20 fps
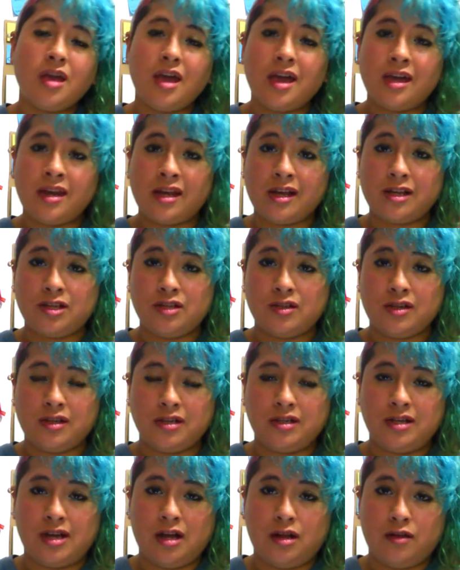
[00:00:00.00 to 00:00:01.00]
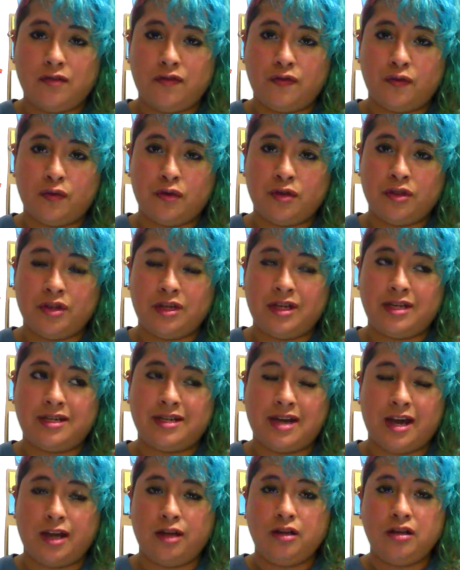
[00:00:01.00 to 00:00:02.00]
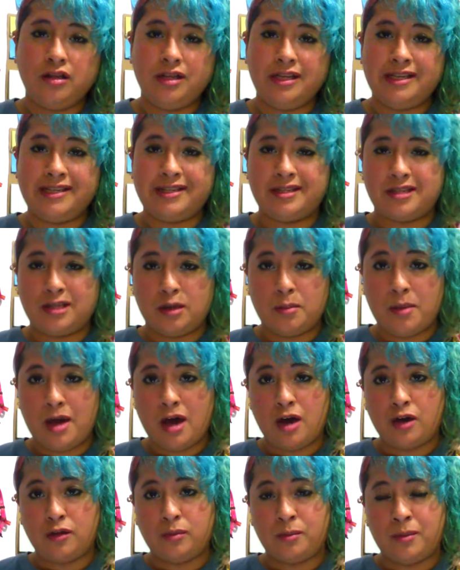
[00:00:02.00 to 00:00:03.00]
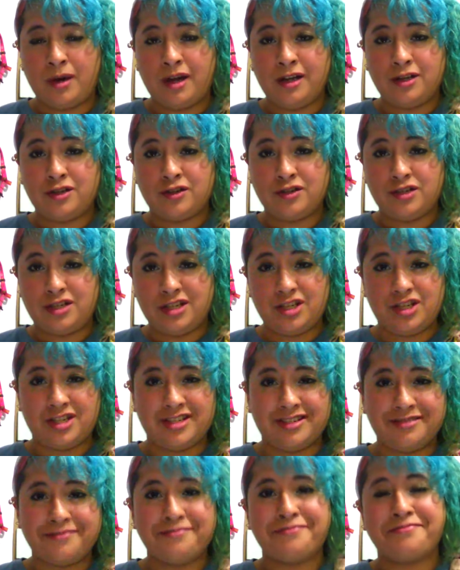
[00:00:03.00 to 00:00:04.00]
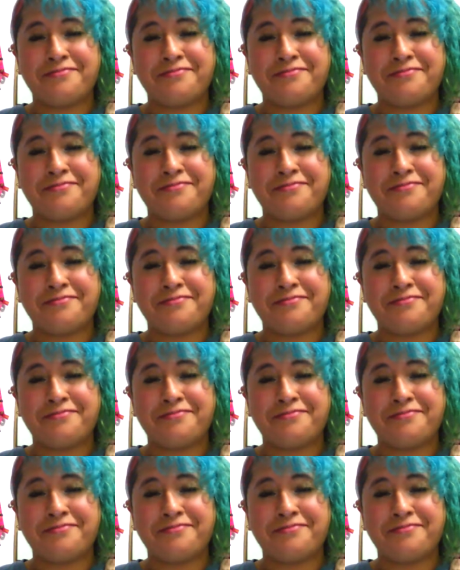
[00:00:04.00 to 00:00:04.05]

And as you can tell, for the title is about my transition.